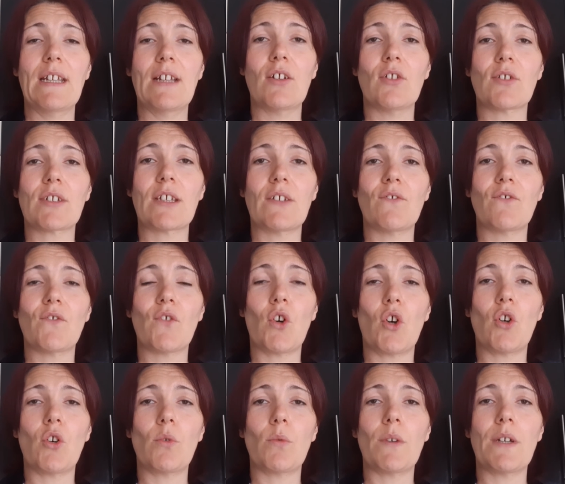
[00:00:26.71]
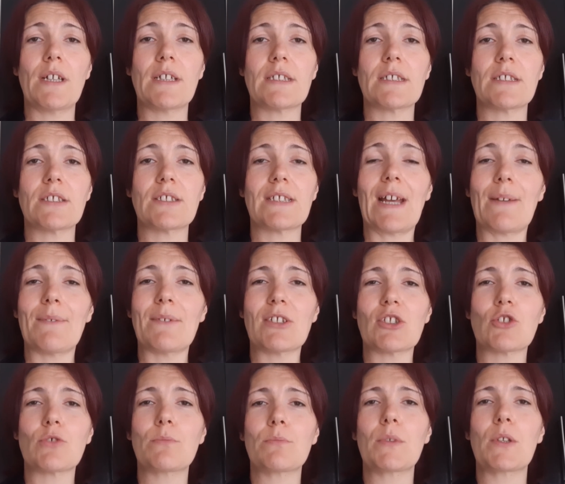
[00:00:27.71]
Looking forward to having
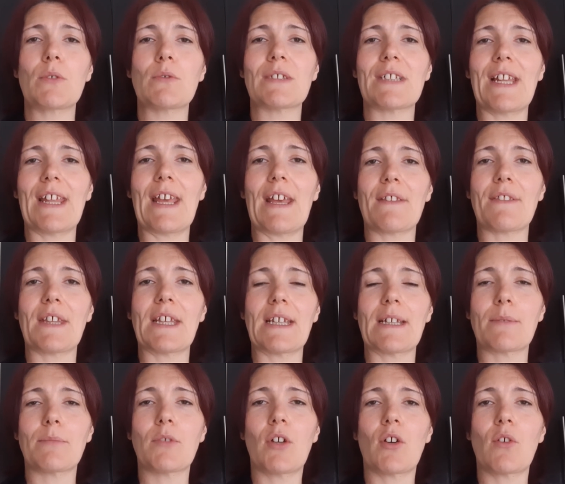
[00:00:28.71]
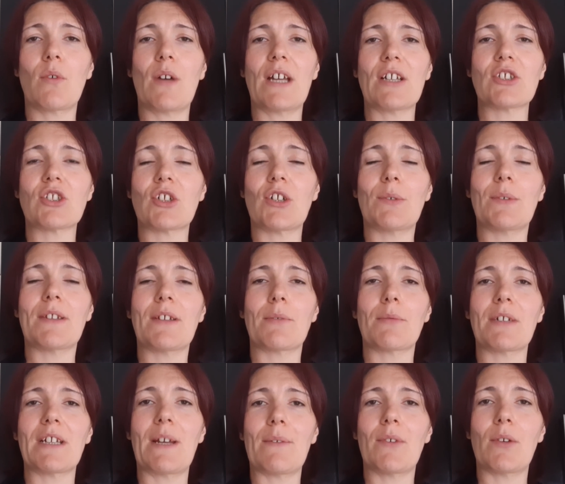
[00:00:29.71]
some muesli, I think. I'm not quite sure whether I'm
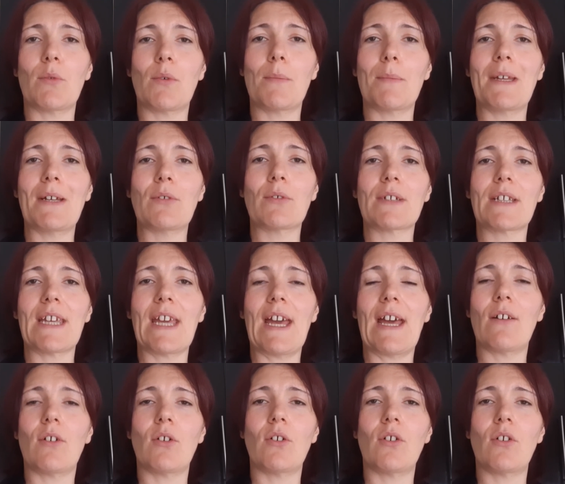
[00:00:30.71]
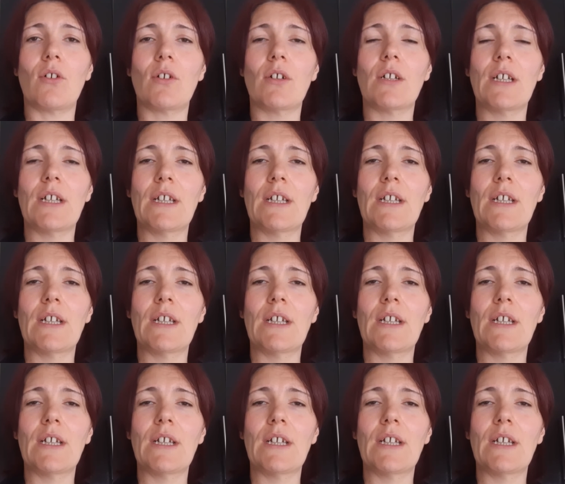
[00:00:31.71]
going to have it with milk yet or